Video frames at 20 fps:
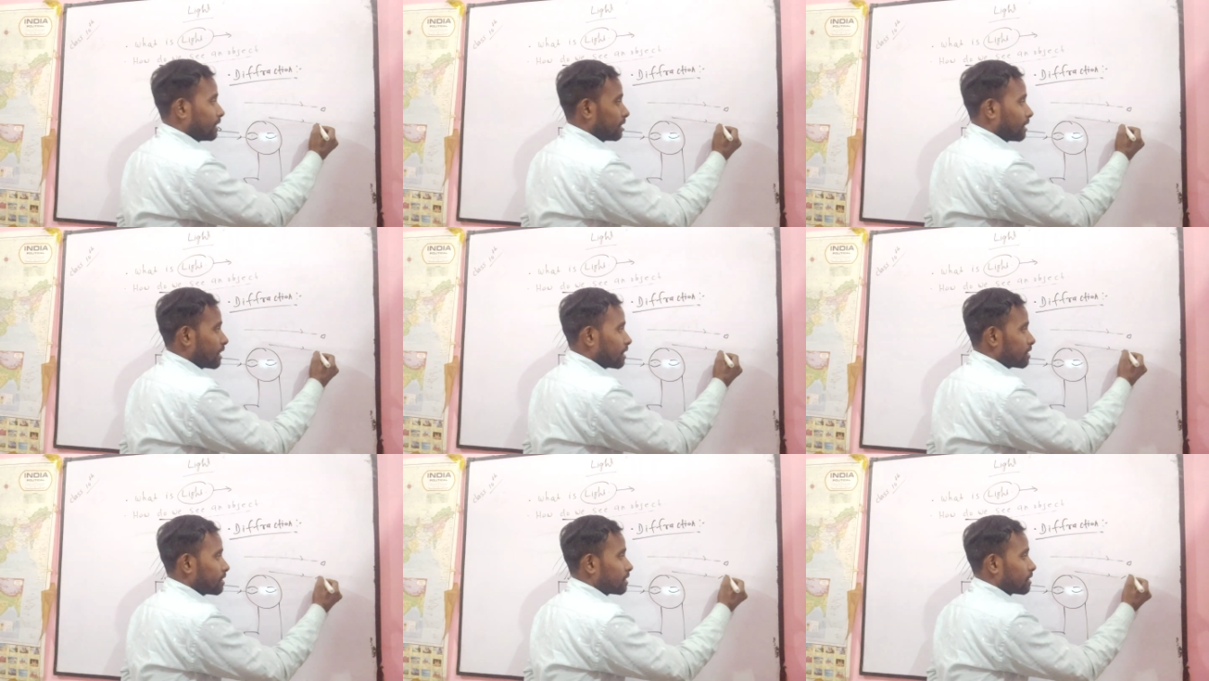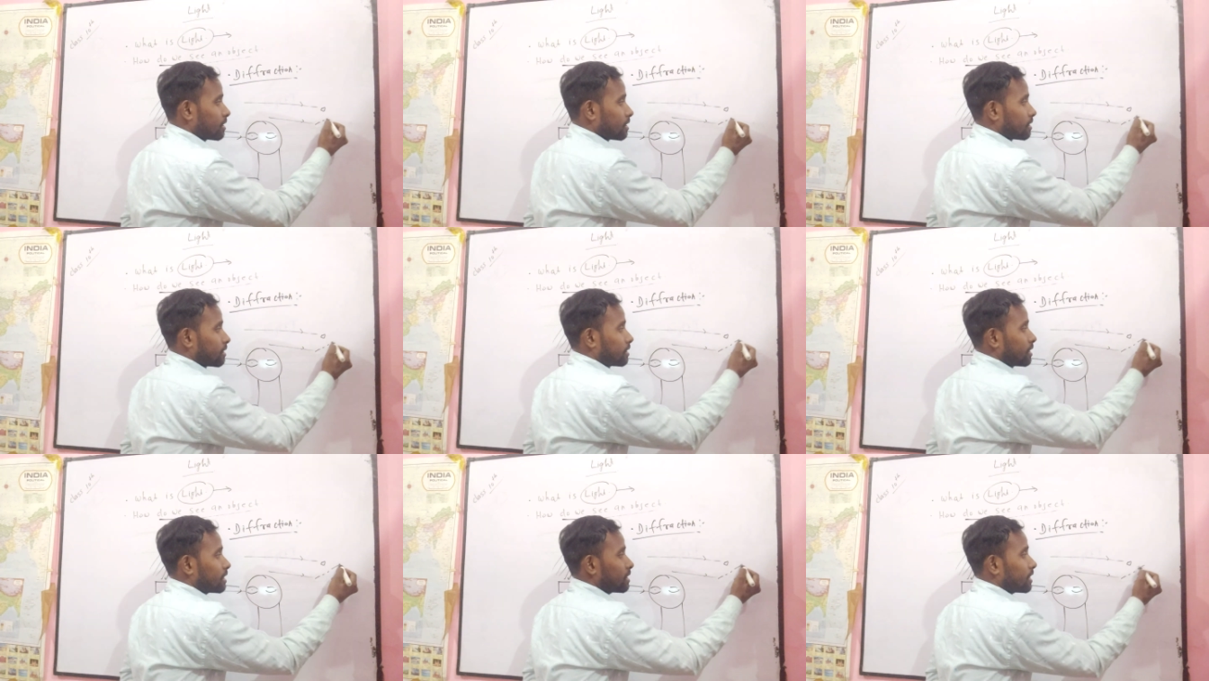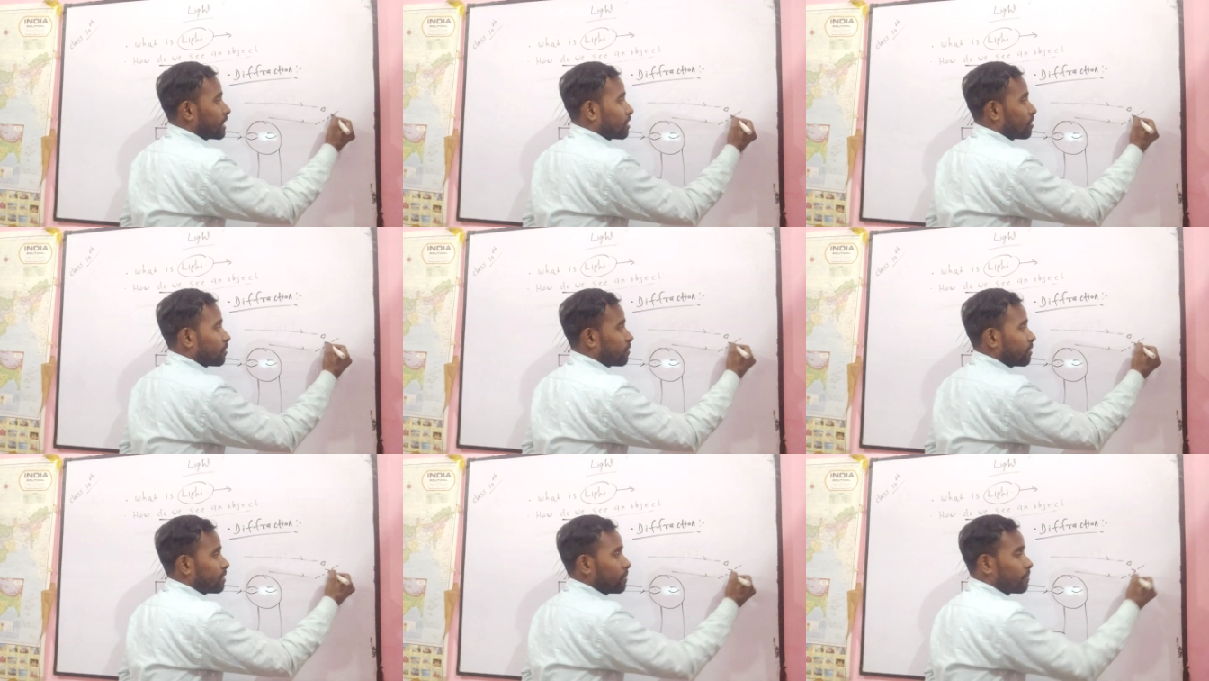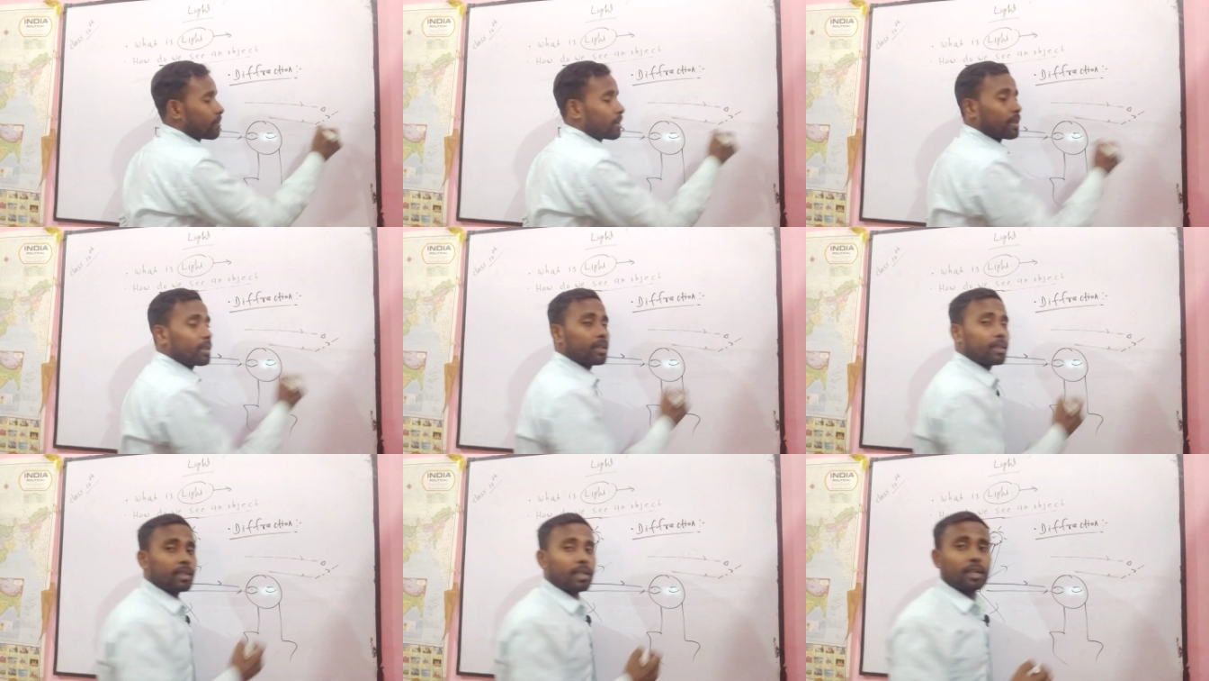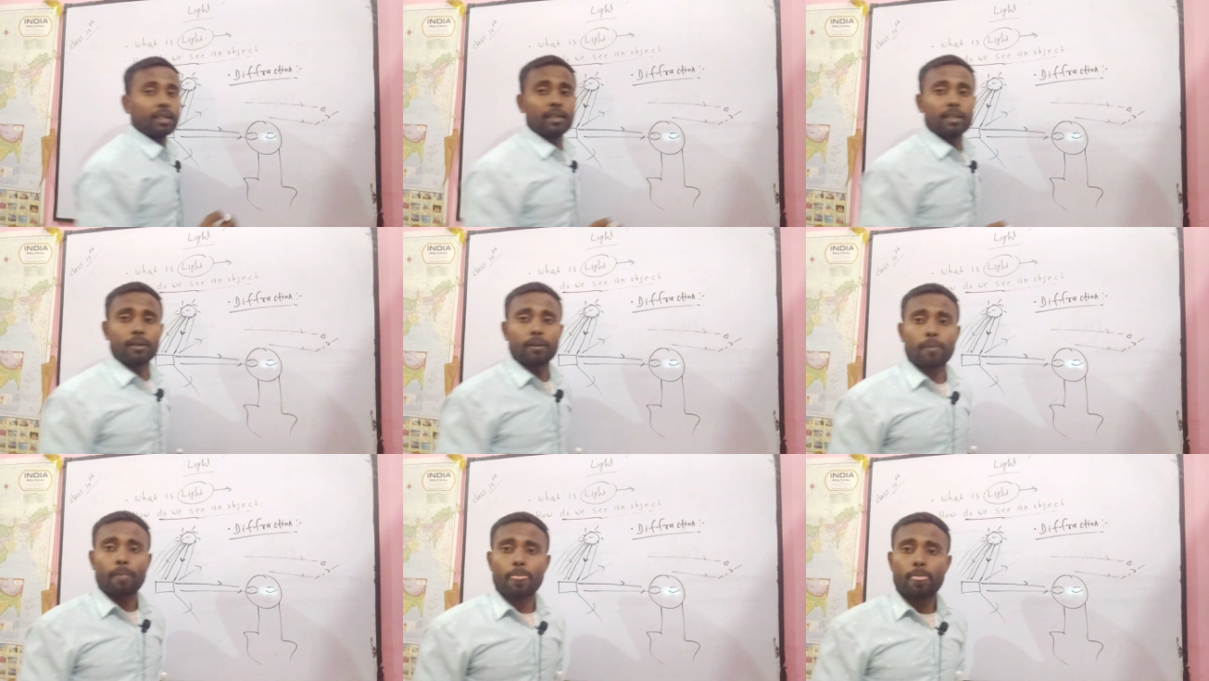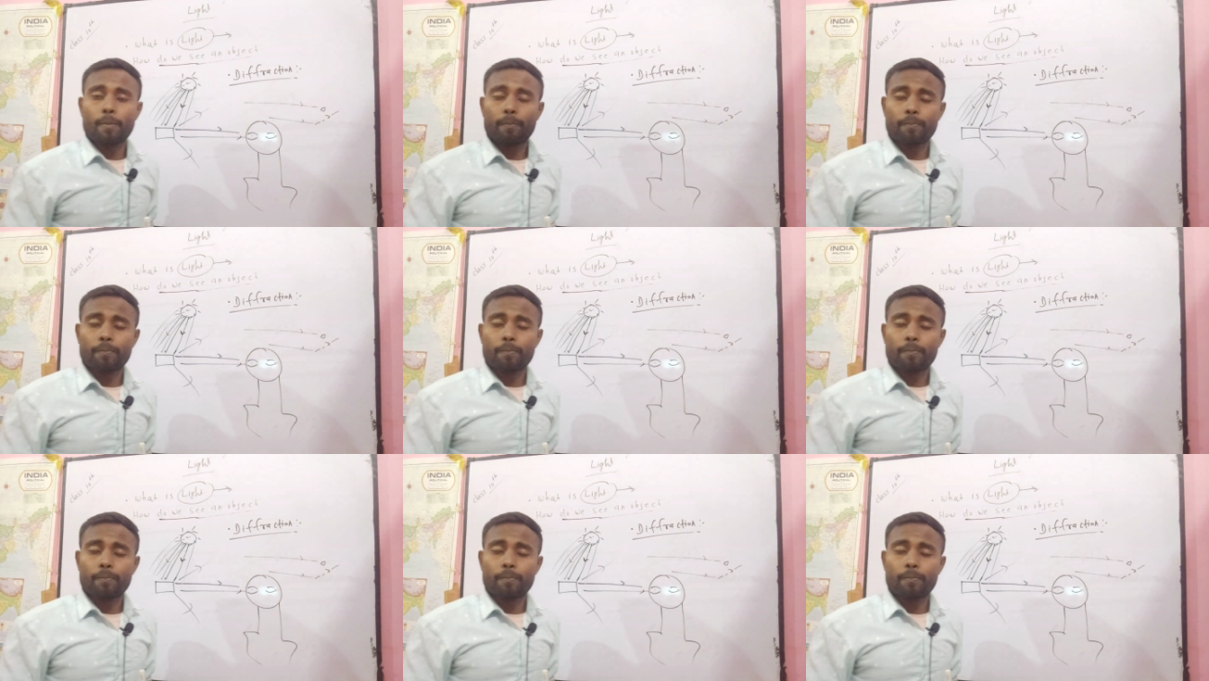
It turns in such kind of a turning.